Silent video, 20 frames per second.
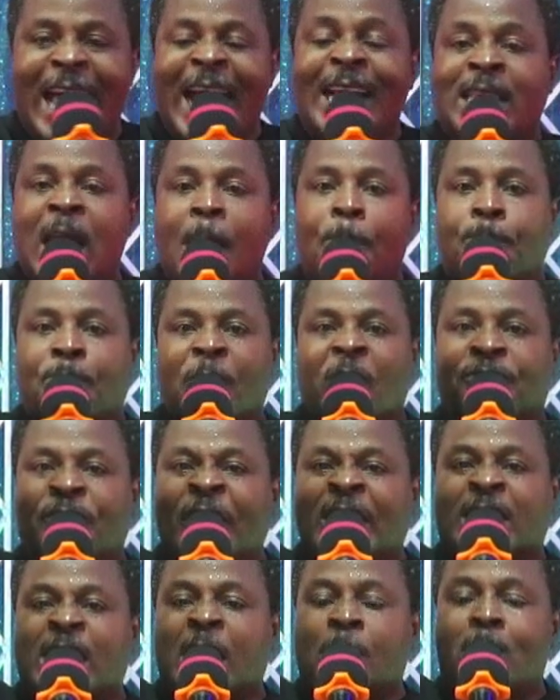the
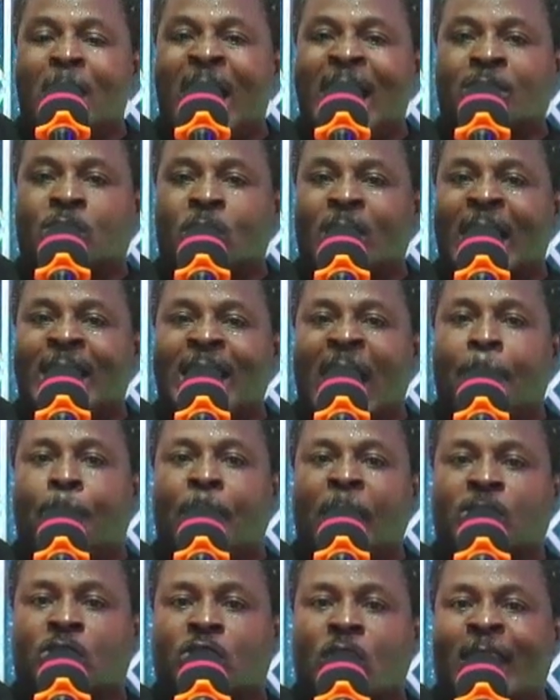prophetic mantle and
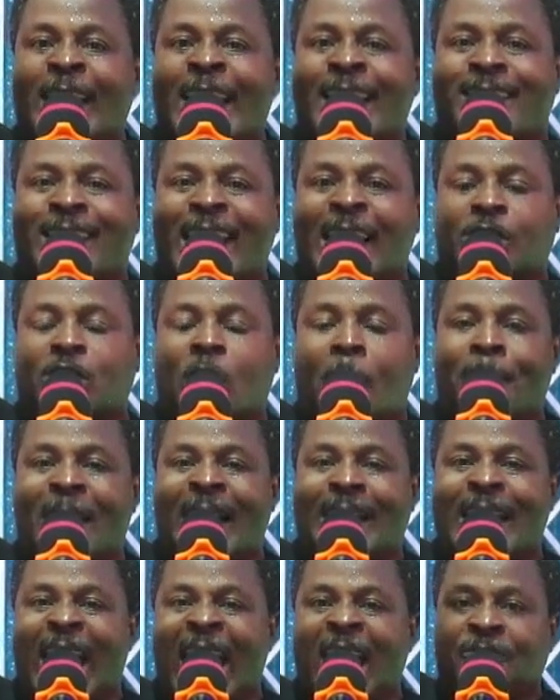apostolic grace of my
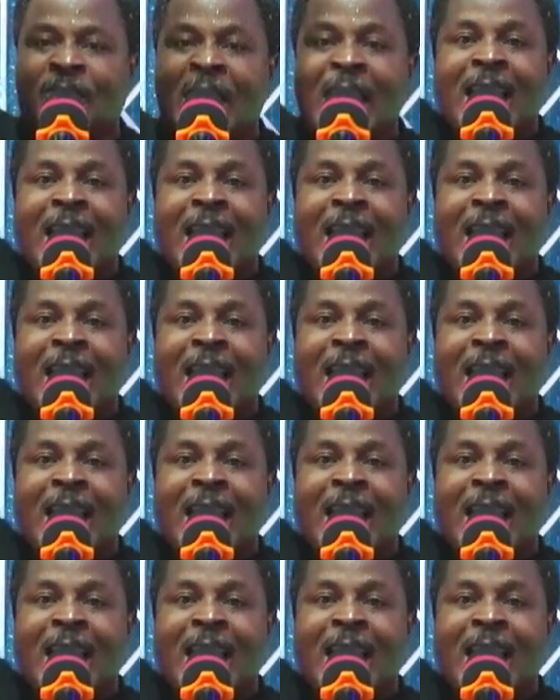life